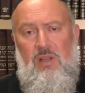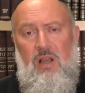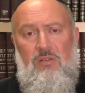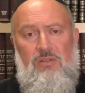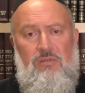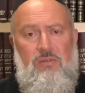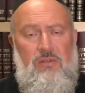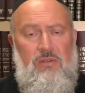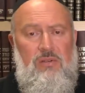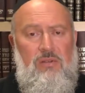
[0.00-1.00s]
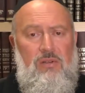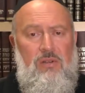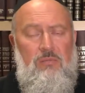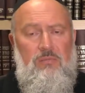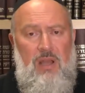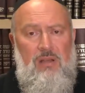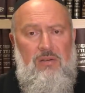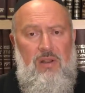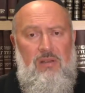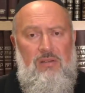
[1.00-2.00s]
cultural
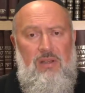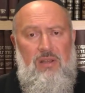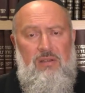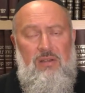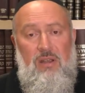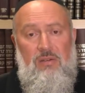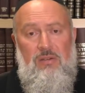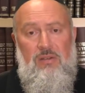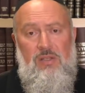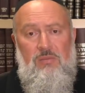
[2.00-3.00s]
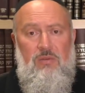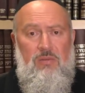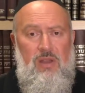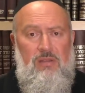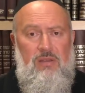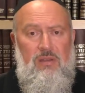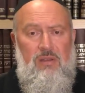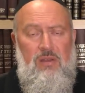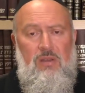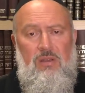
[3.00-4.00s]
background and inheritance, but rather
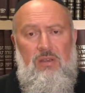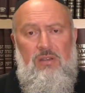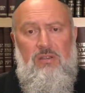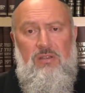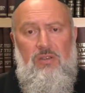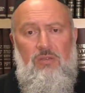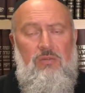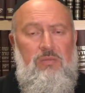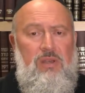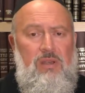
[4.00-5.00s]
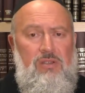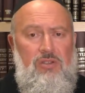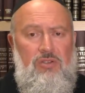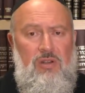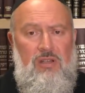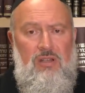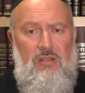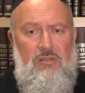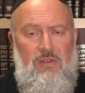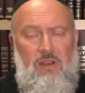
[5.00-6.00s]
human beings should
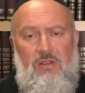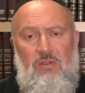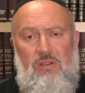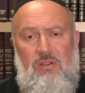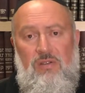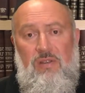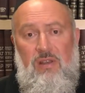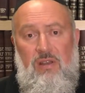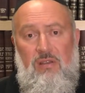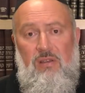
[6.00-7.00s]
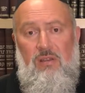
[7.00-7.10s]
identify according to